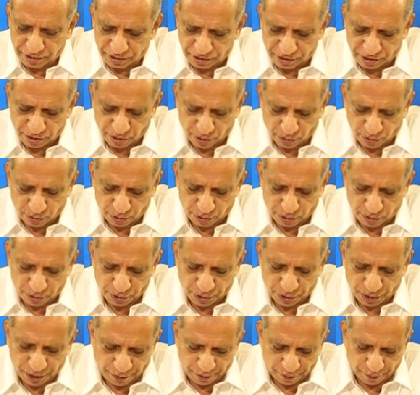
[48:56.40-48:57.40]
is equal to
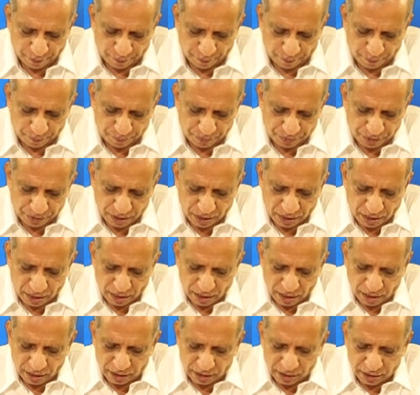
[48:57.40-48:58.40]
A.
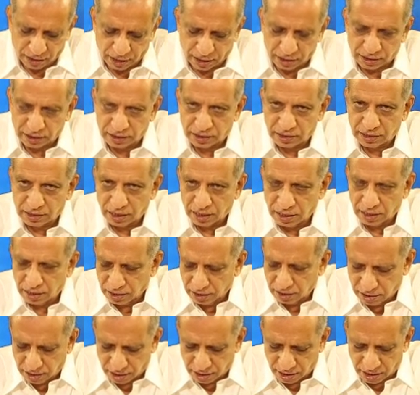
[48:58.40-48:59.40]
The
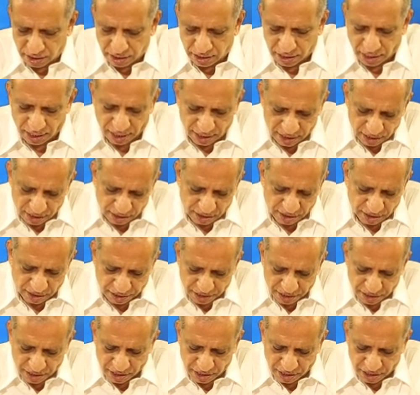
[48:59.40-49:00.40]
third
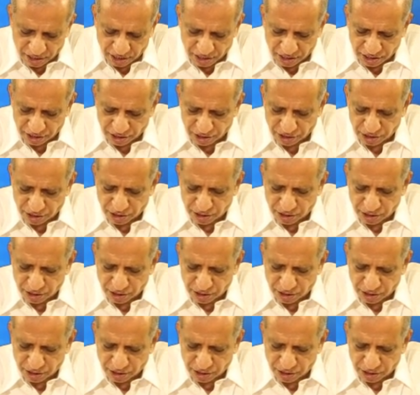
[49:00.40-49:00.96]
characteristic is